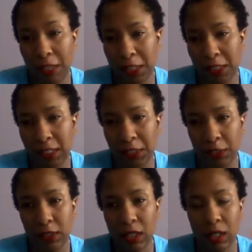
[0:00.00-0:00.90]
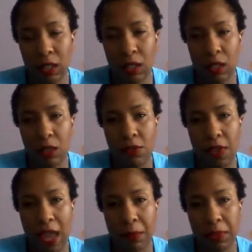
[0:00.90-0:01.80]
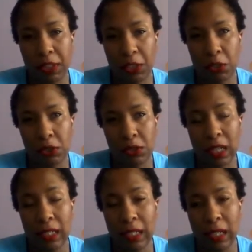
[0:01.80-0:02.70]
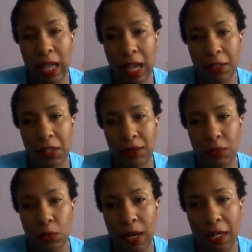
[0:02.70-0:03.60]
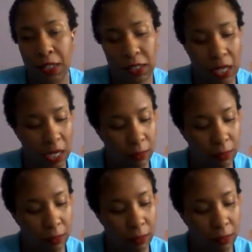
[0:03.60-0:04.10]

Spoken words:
That's another thing, but there's a lot of different ways.